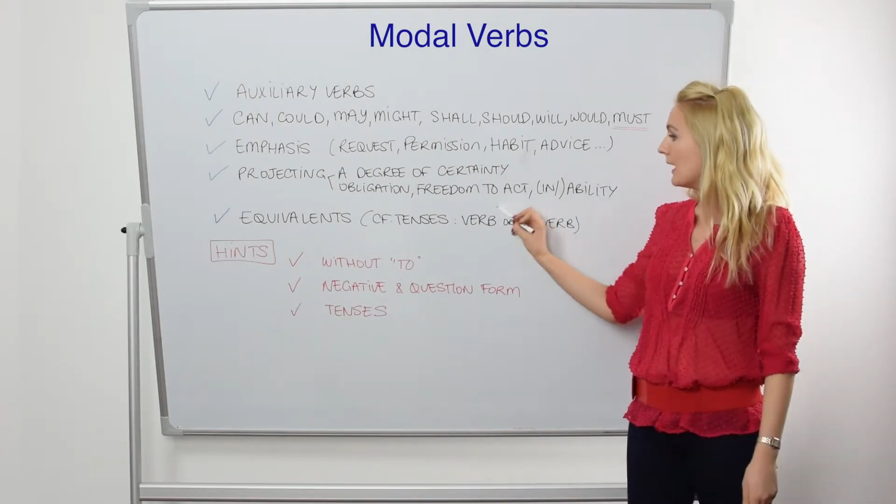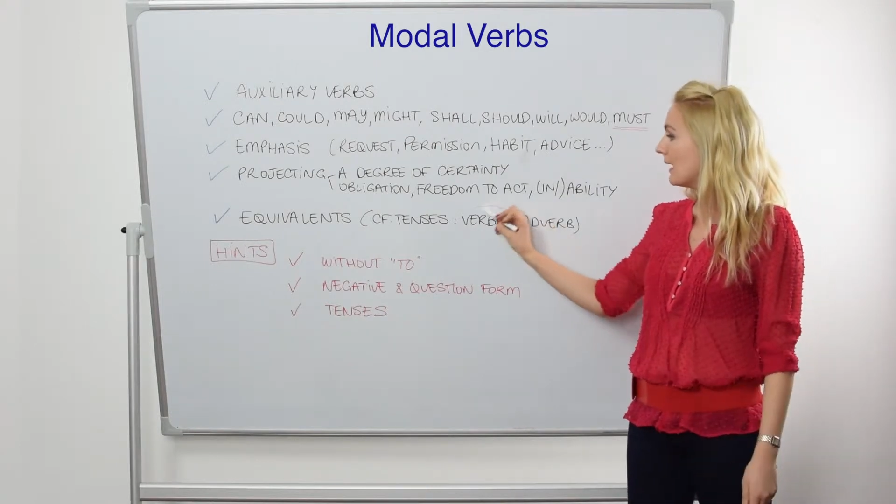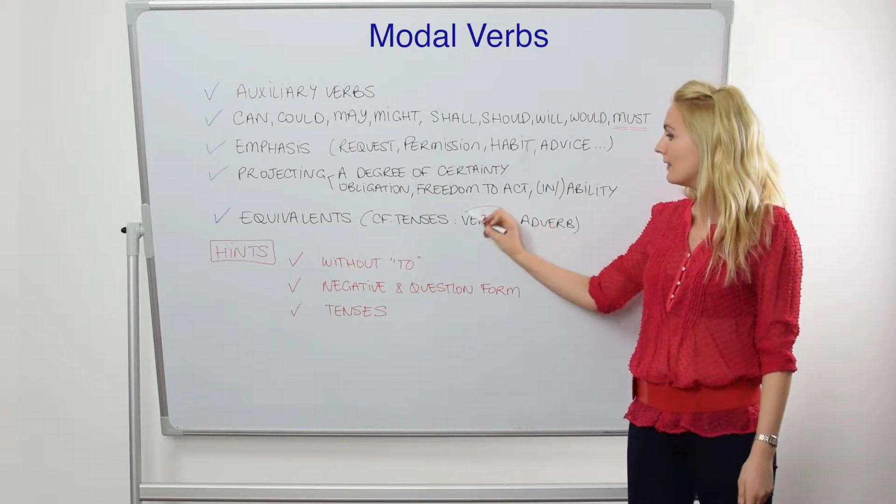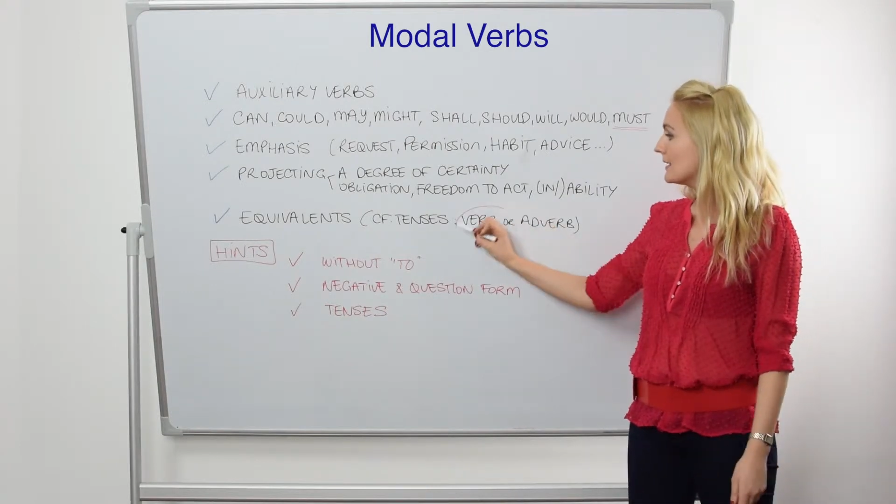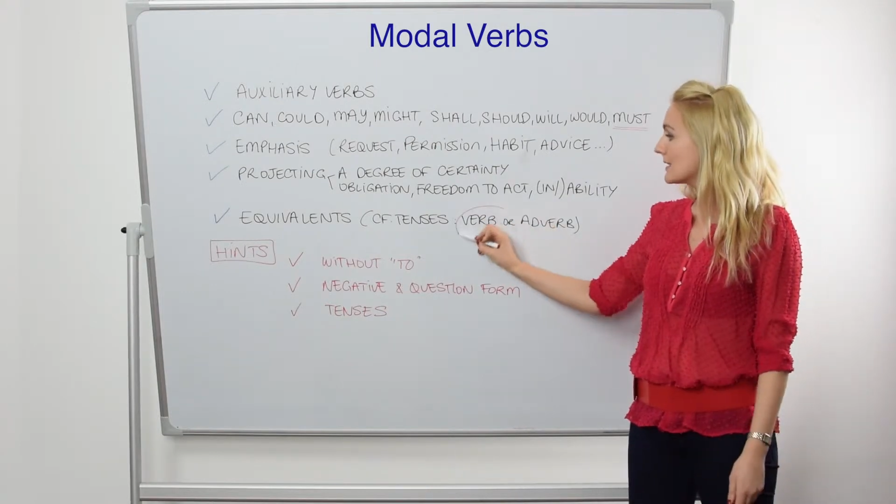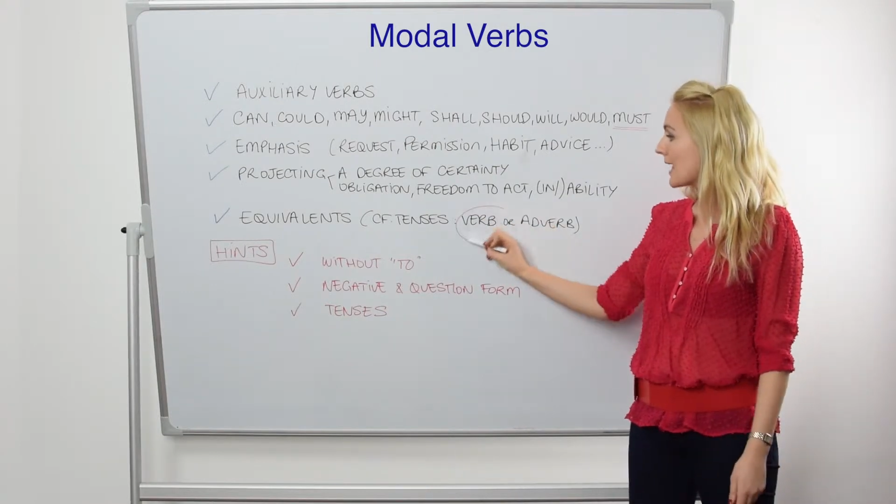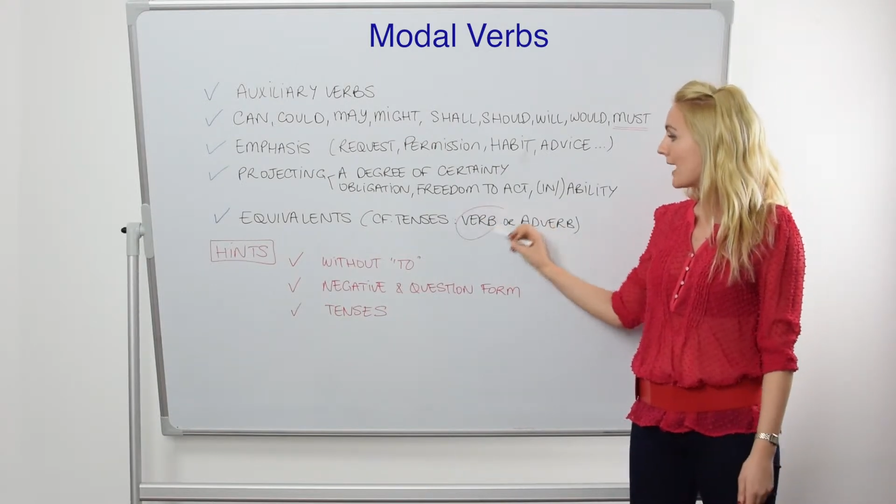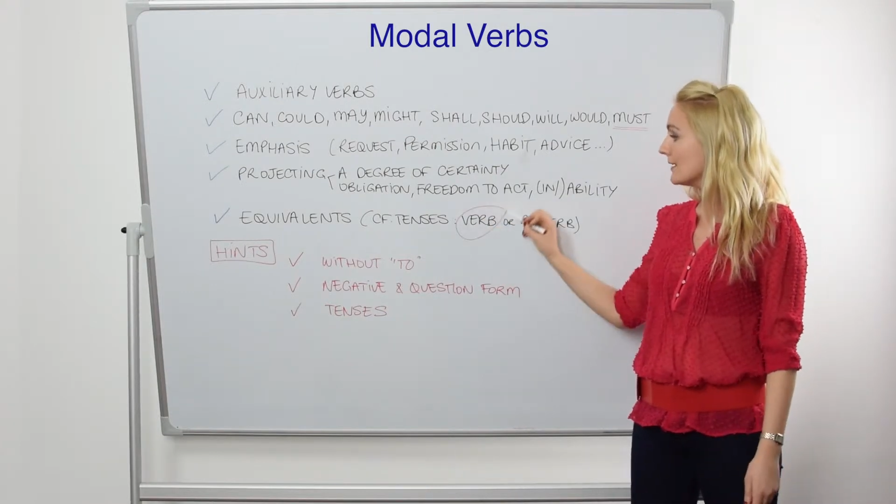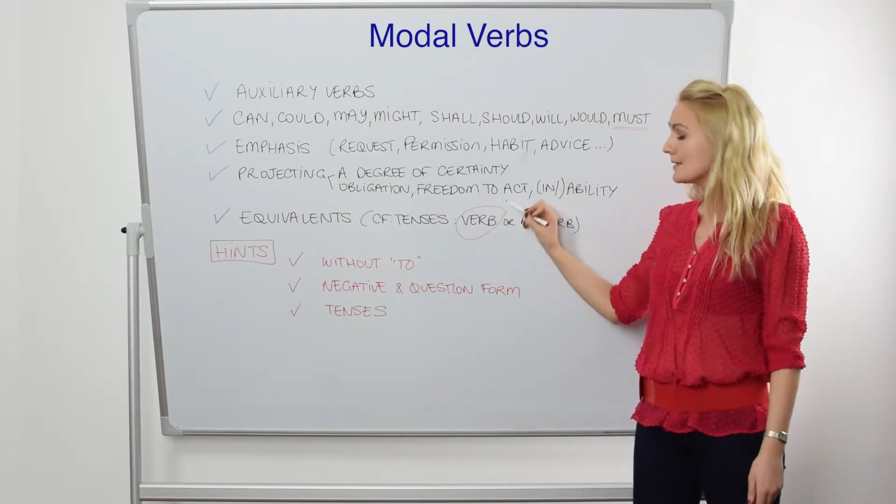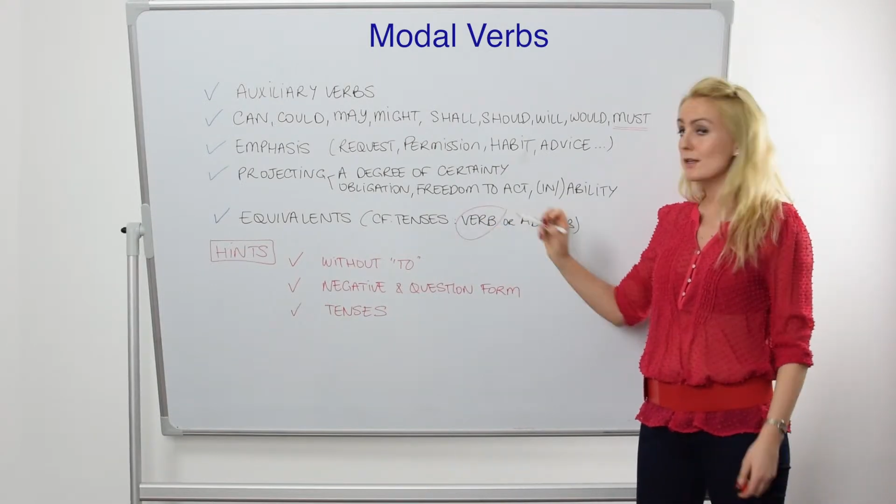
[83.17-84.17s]
in this
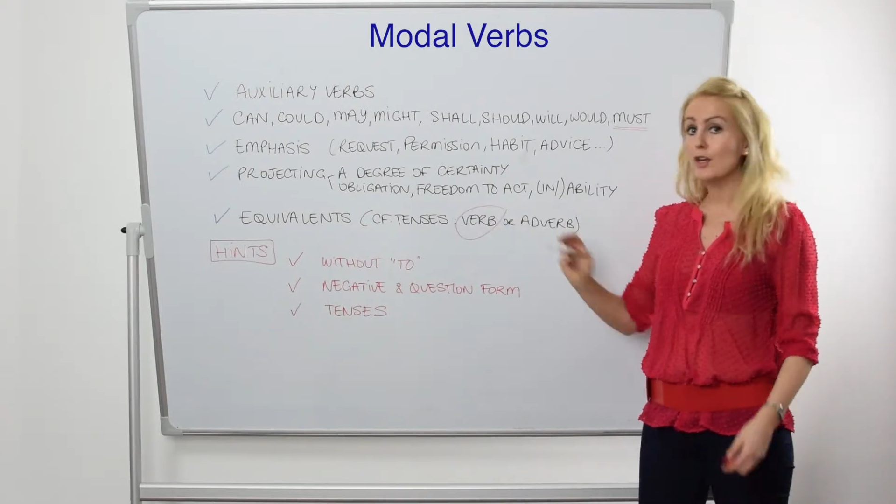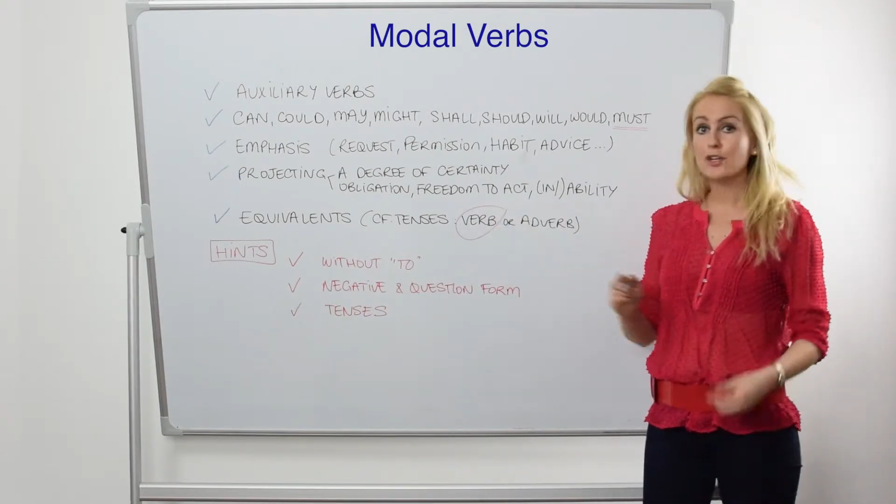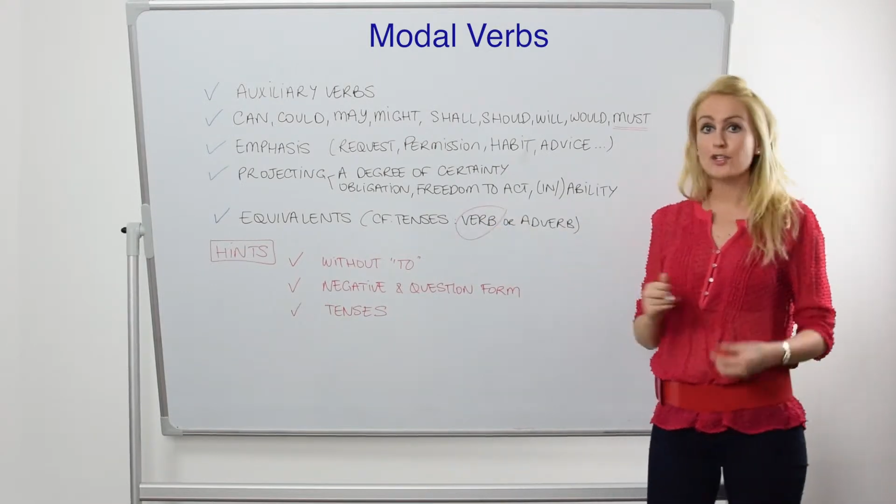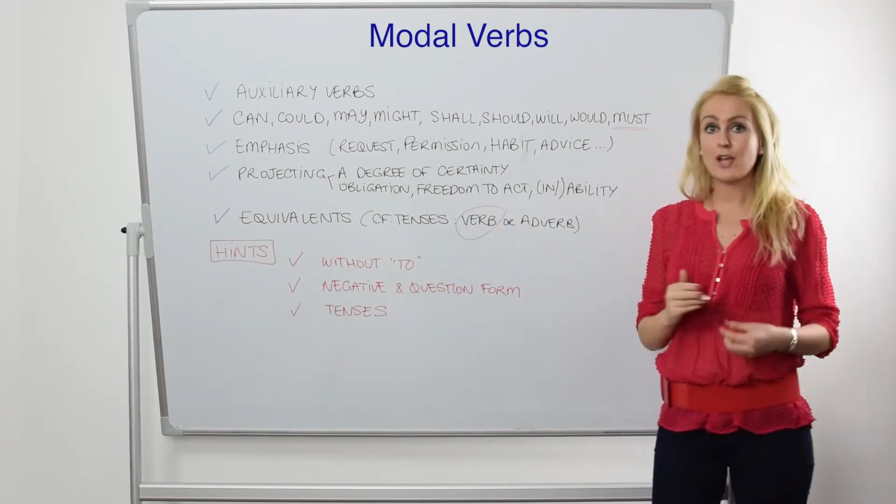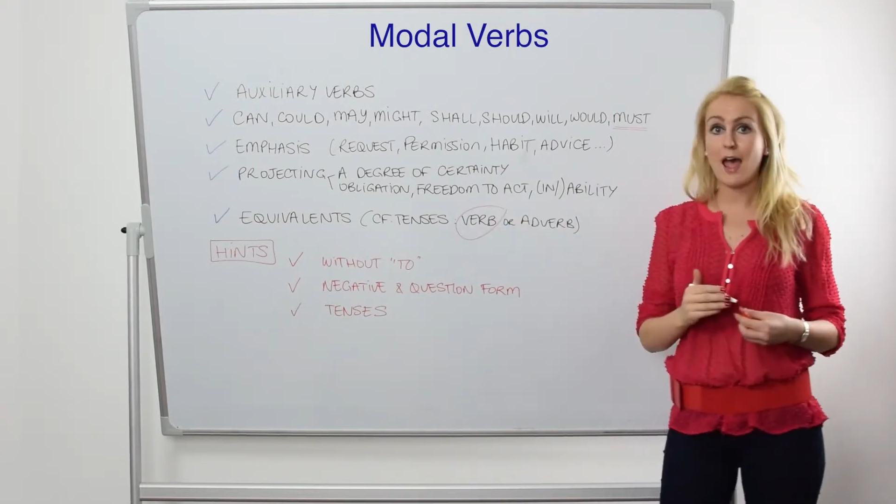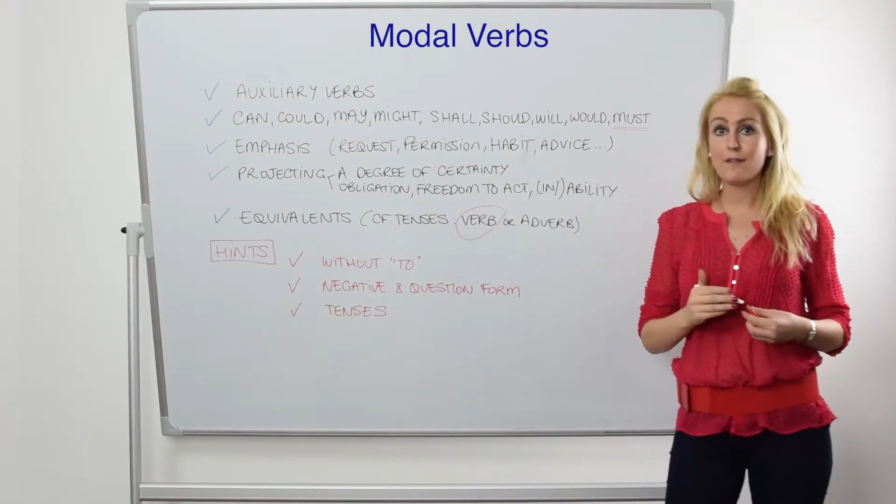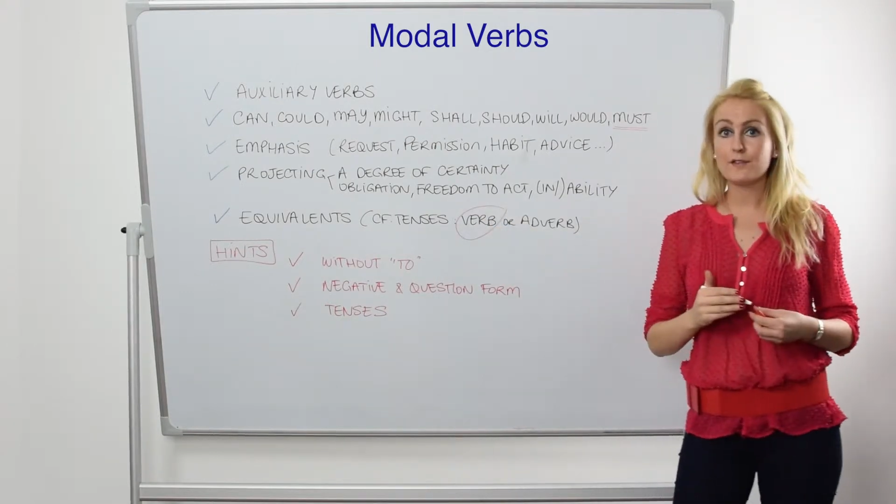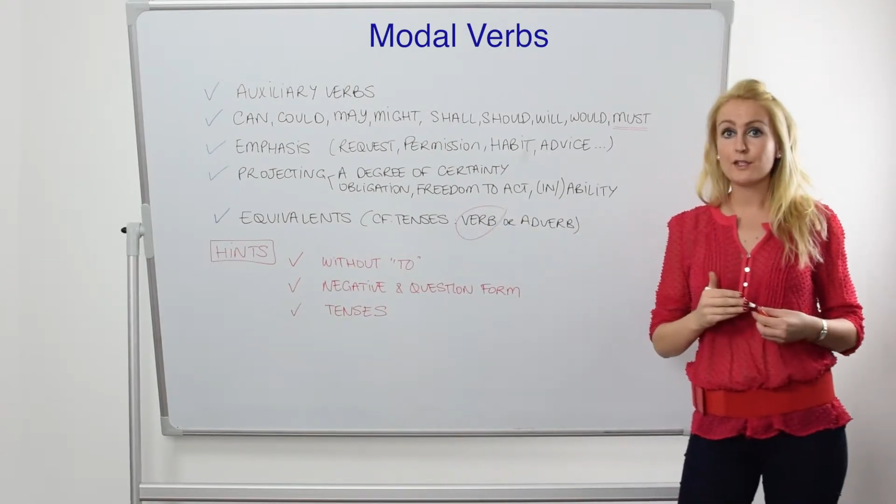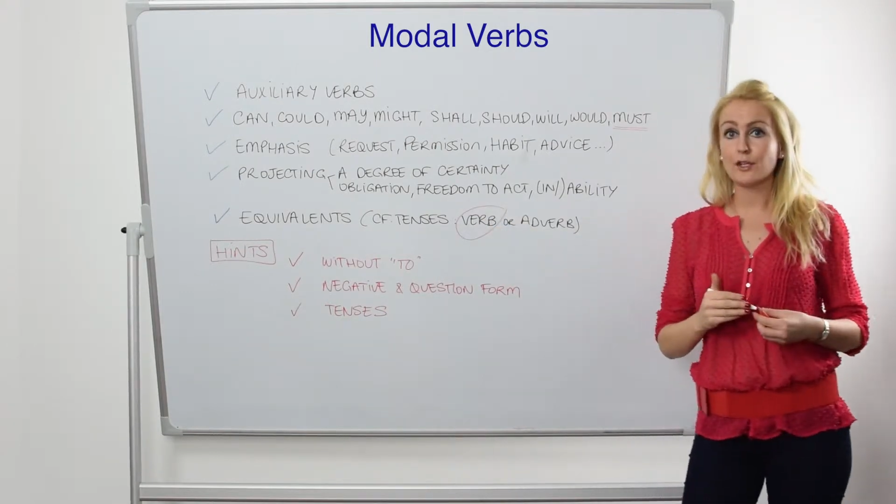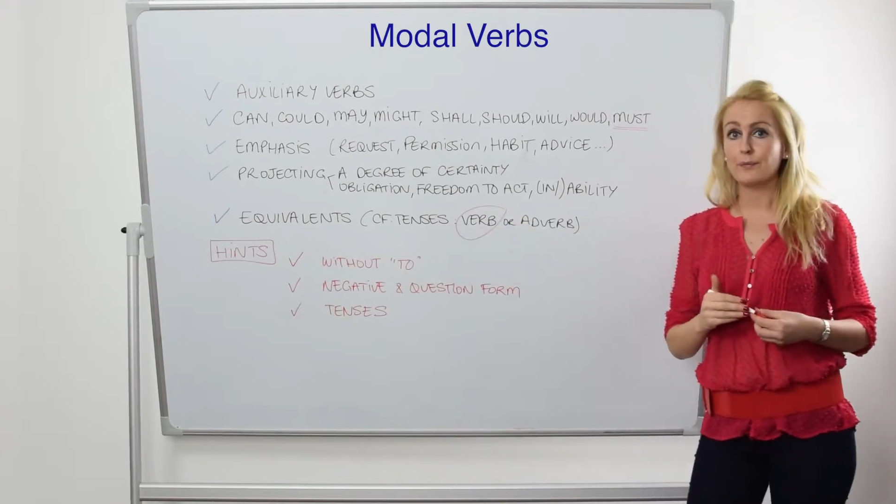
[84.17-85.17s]
case, to
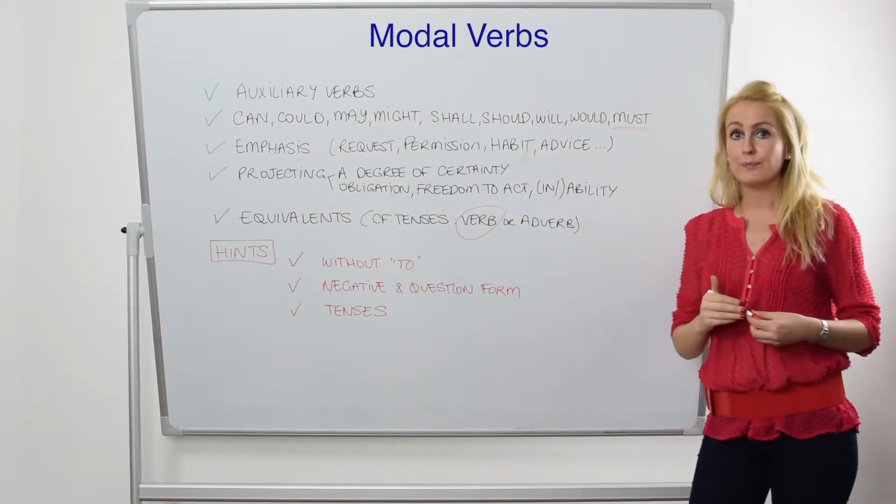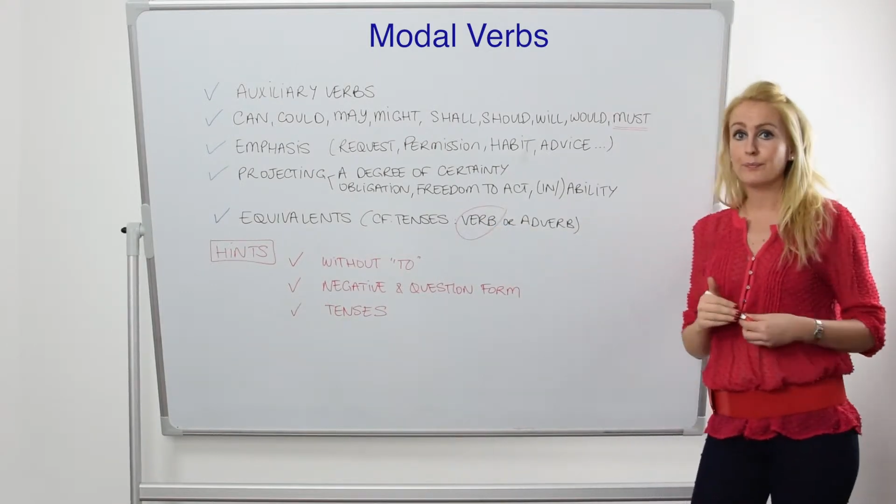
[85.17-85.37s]
have to.